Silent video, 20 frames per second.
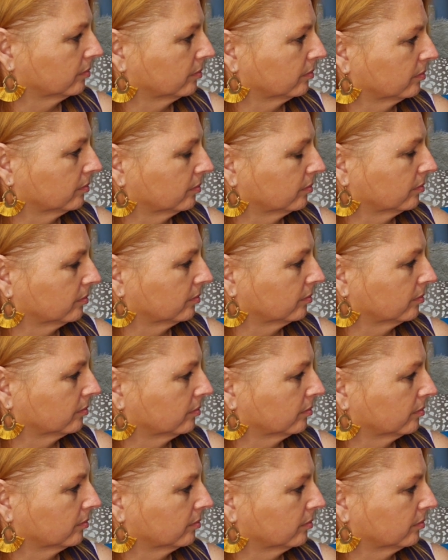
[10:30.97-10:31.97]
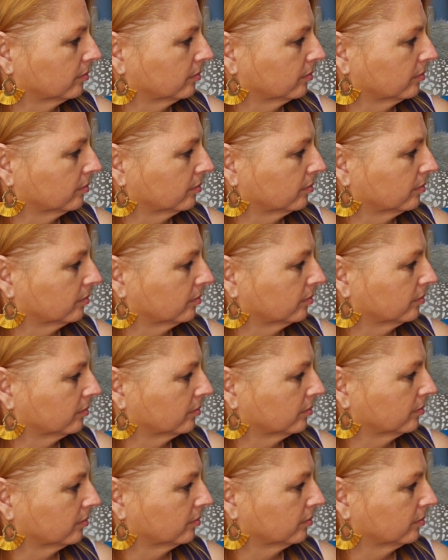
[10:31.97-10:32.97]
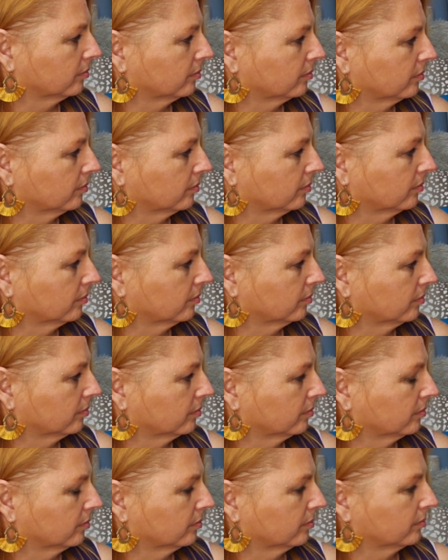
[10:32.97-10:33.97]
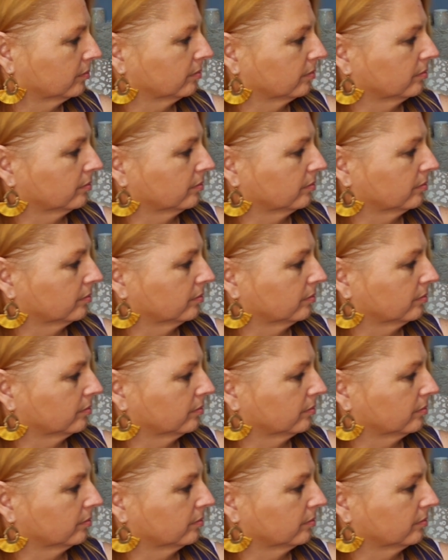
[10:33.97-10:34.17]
This person isn't speaking.